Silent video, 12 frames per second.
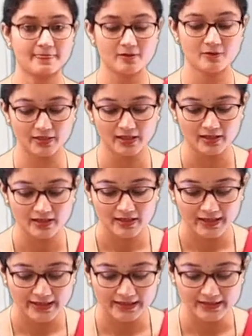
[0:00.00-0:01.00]
Okay,
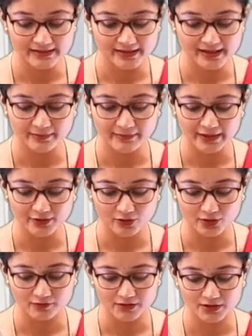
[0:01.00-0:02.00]
any segment
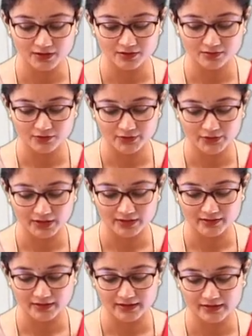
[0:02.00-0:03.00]
of
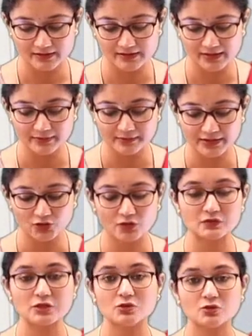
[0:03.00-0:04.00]
the a segment
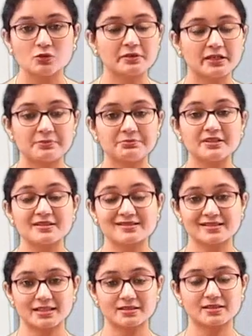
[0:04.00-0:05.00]
of the lobe can be
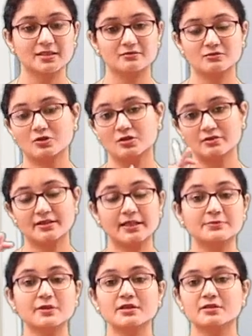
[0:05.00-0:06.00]
resected or
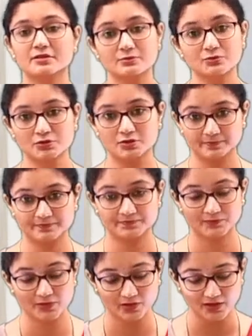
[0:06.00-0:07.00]
can be removed.
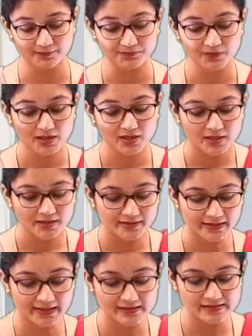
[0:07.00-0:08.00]
Okay.
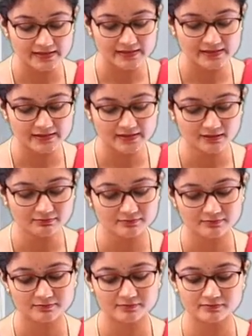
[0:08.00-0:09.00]
Next is the
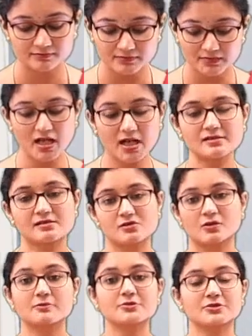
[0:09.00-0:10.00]
last
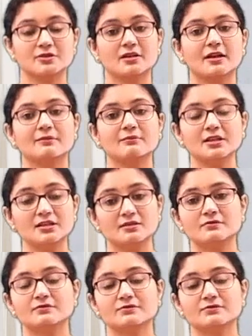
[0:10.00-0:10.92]
option can be if